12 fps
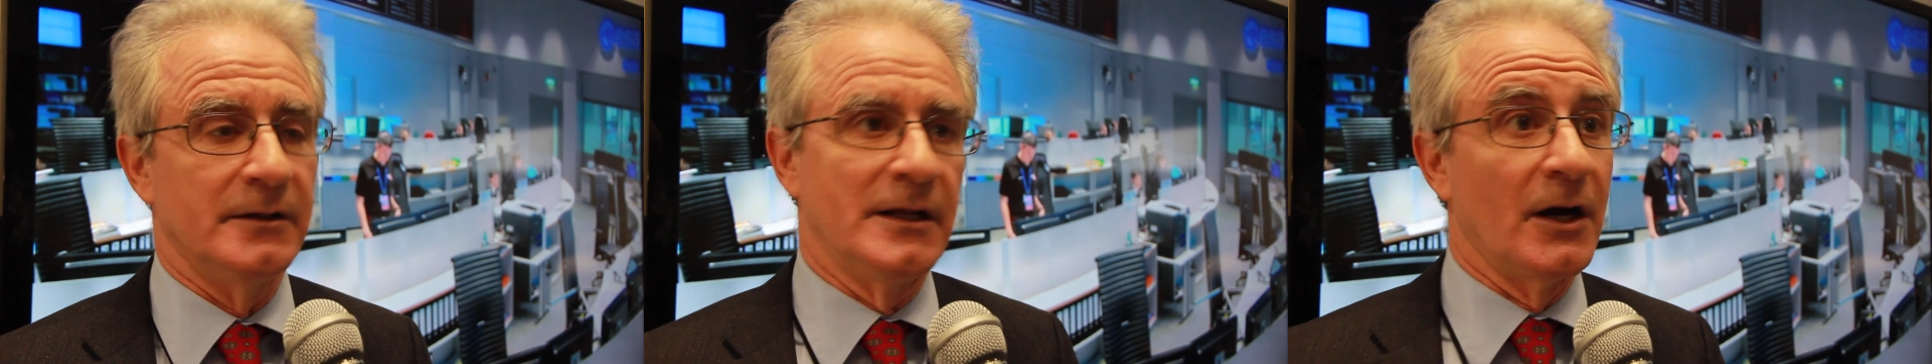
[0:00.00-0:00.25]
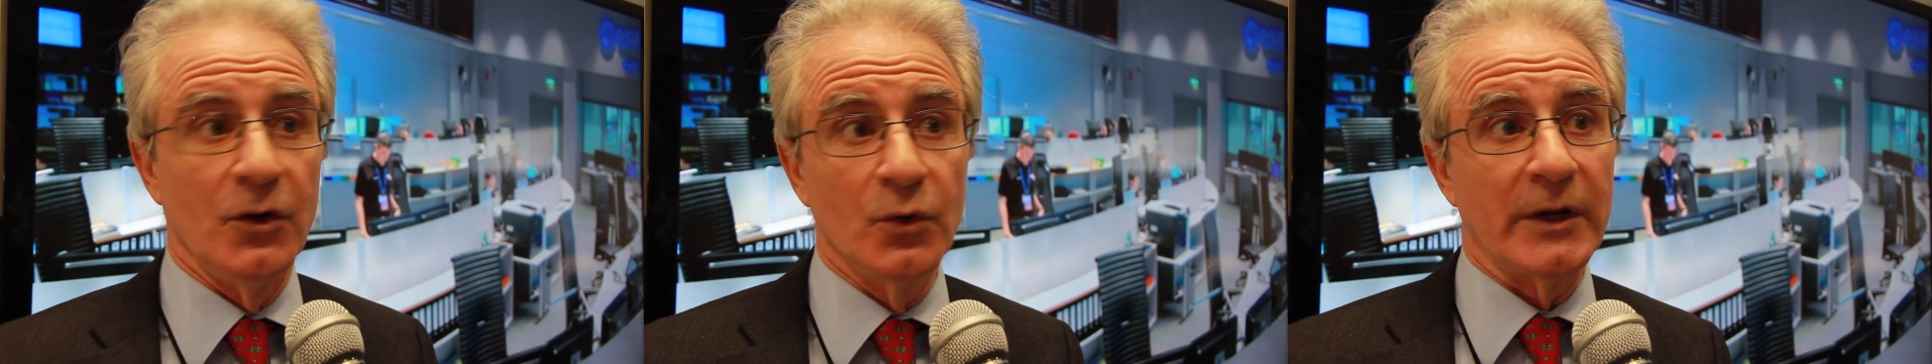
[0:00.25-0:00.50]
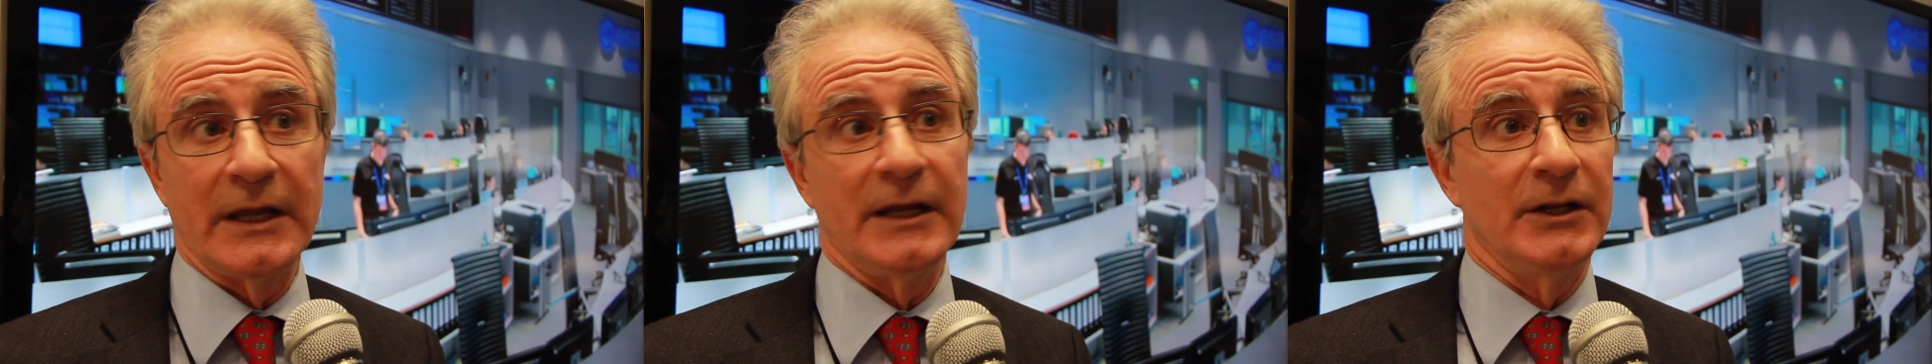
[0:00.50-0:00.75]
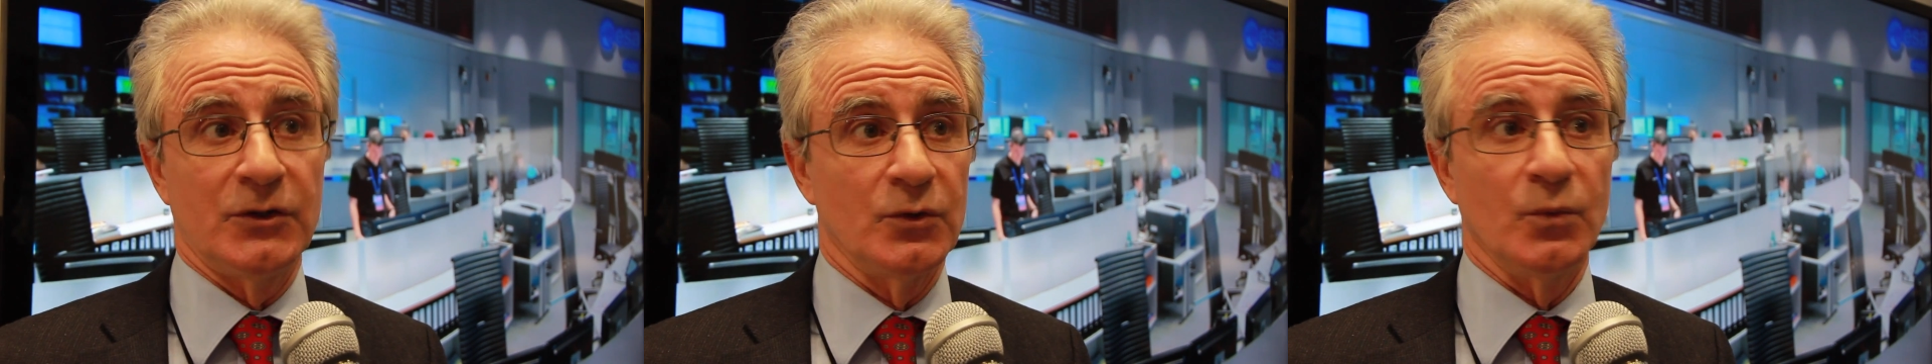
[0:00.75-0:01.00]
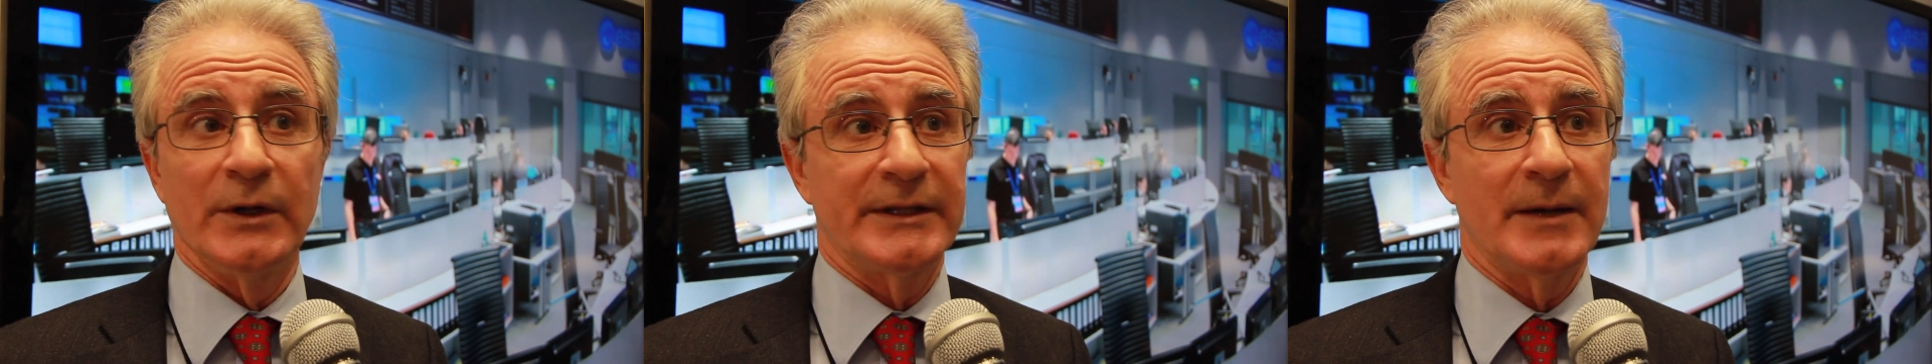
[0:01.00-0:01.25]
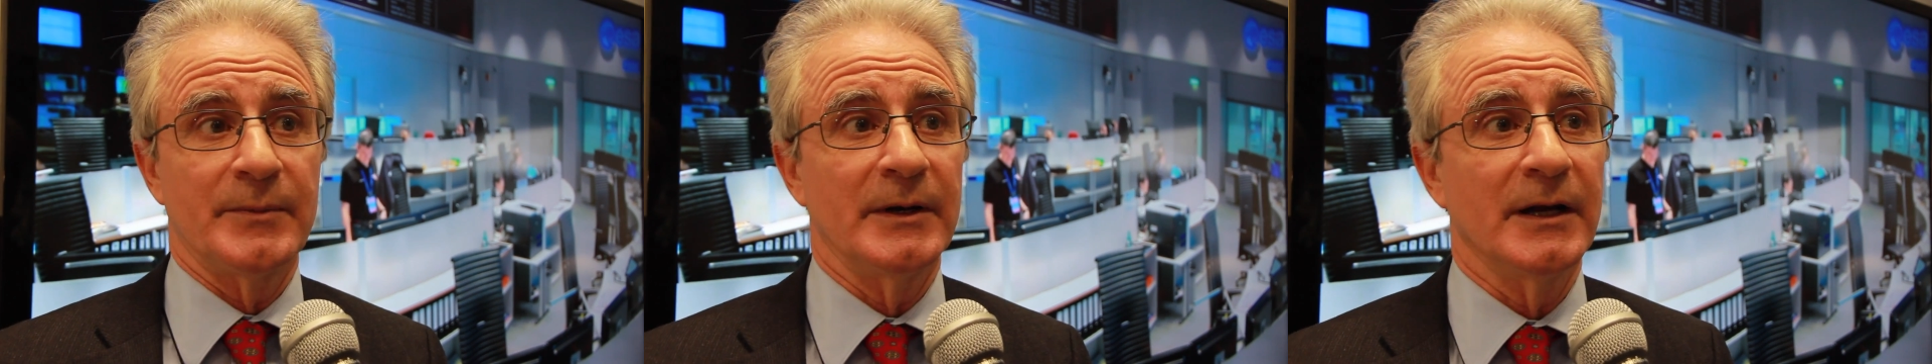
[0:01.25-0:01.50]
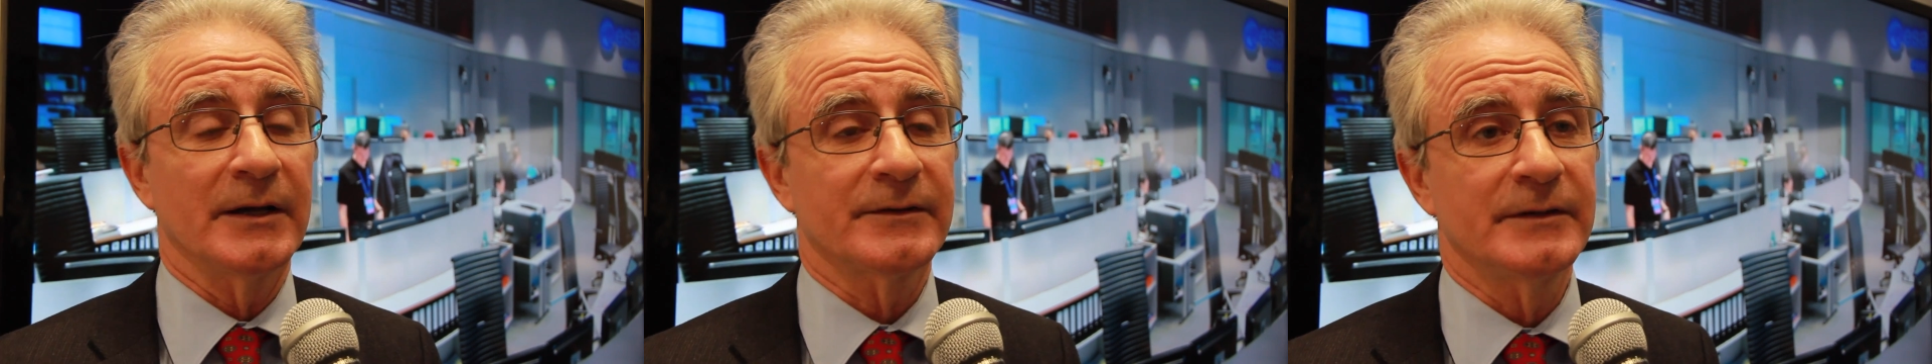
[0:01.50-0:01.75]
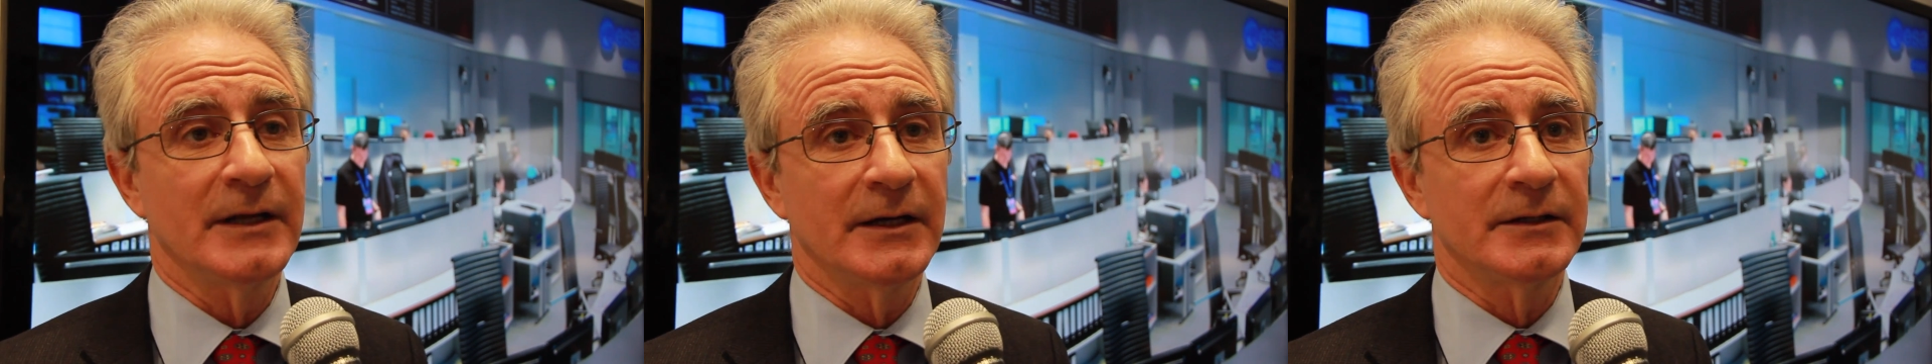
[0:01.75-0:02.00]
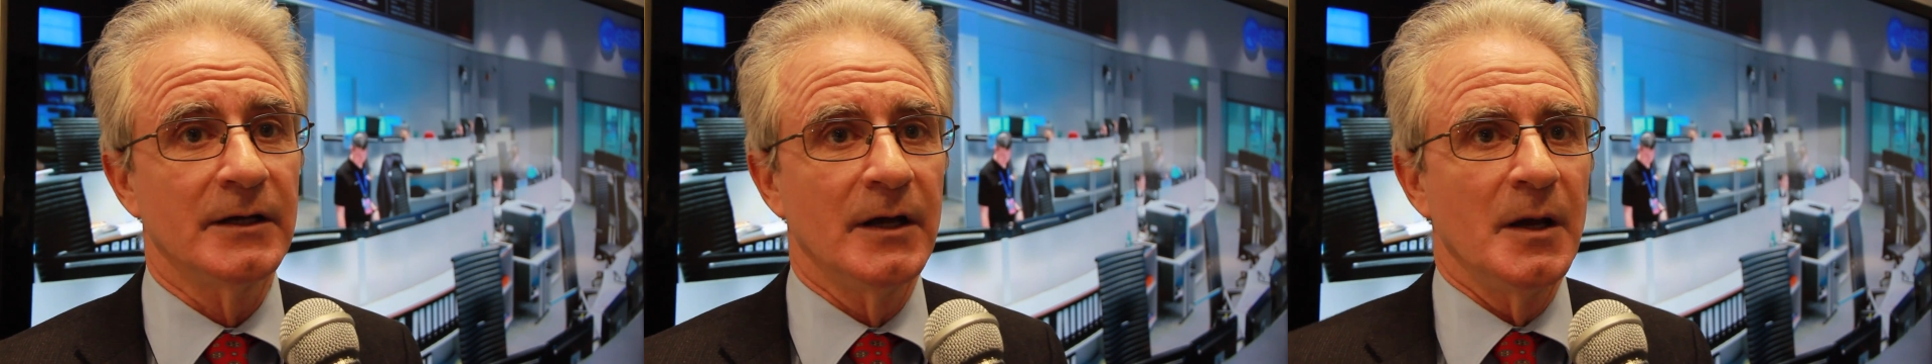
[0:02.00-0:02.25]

They are looking into what happened last night.